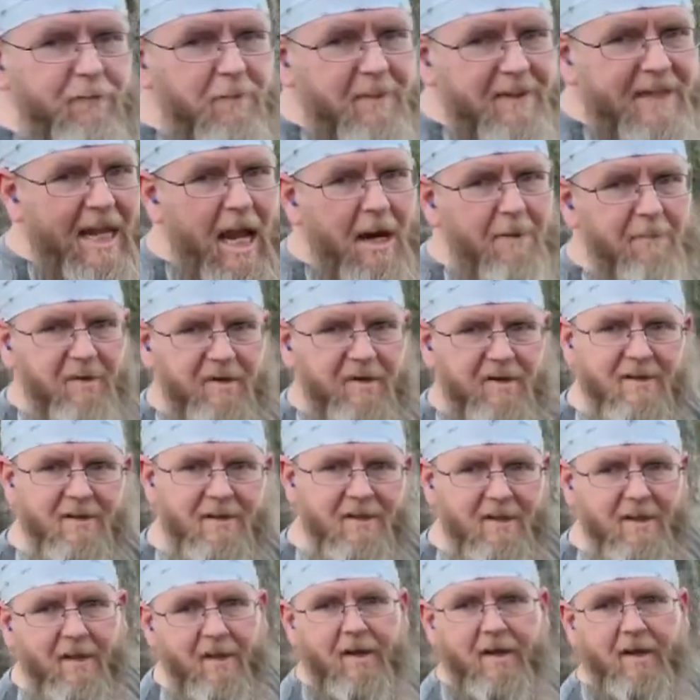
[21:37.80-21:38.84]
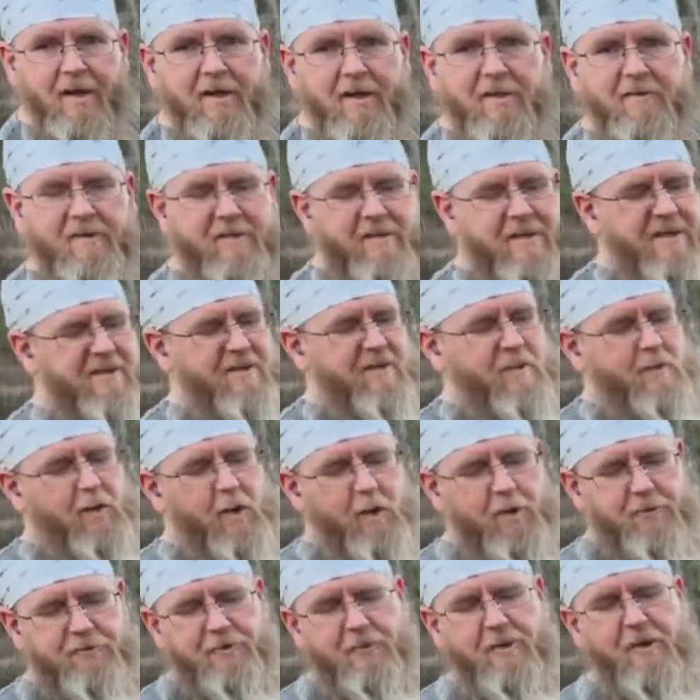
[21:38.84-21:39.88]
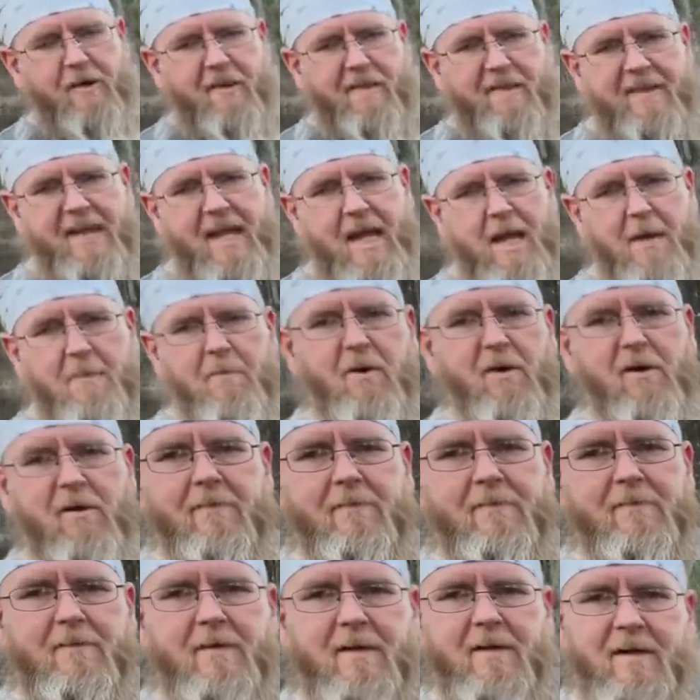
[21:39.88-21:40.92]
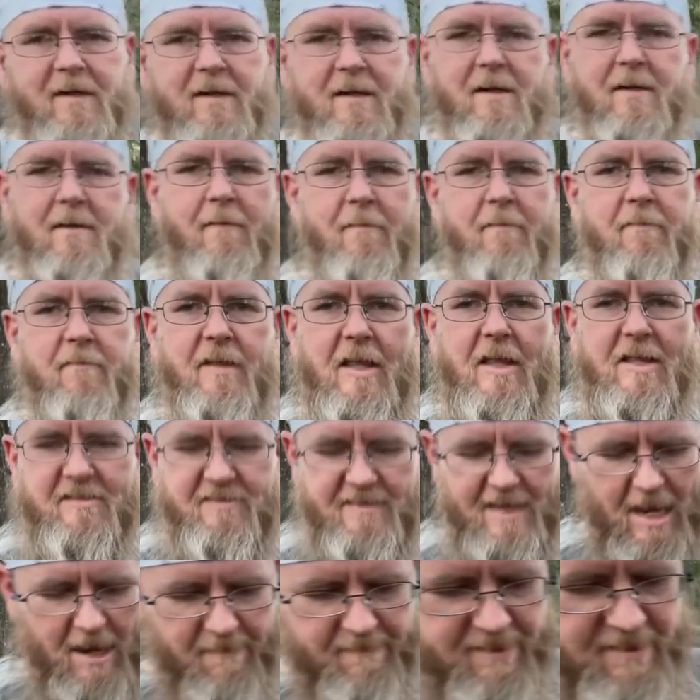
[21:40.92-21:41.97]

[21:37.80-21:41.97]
the camera, because I think the closer you are to the camera, the sound